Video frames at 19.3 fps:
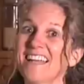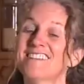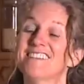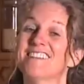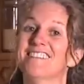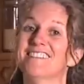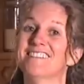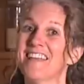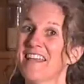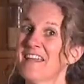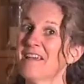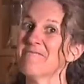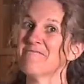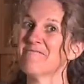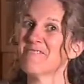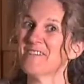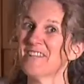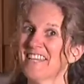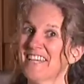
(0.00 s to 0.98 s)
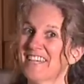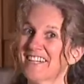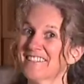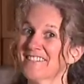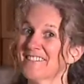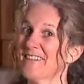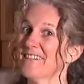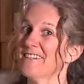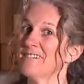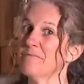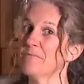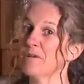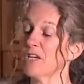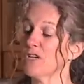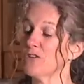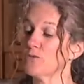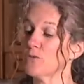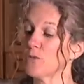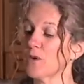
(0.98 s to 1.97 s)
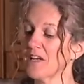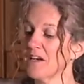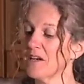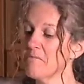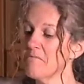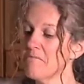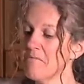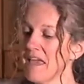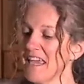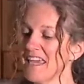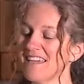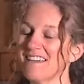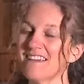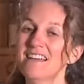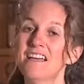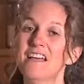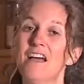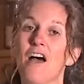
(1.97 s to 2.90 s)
today I'm really excited because we're gonna make